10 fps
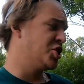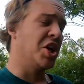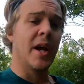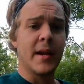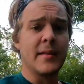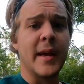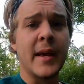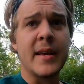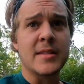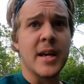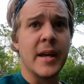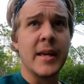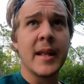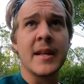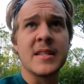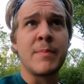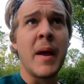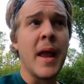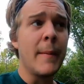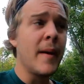JD thinks he's gonna get his
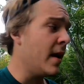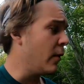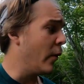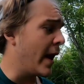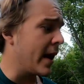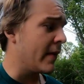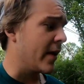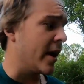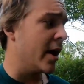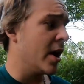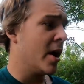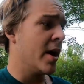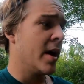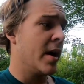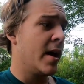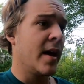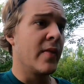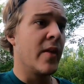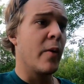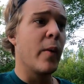PB right in the,
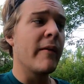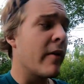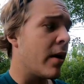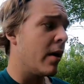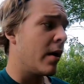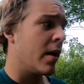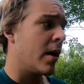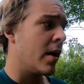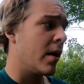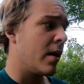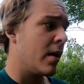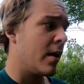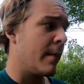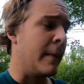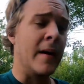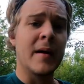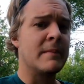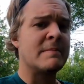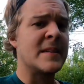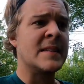in the river, but
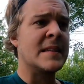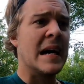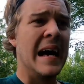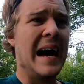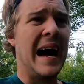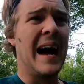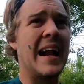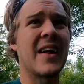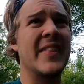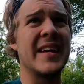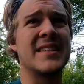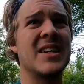I don't think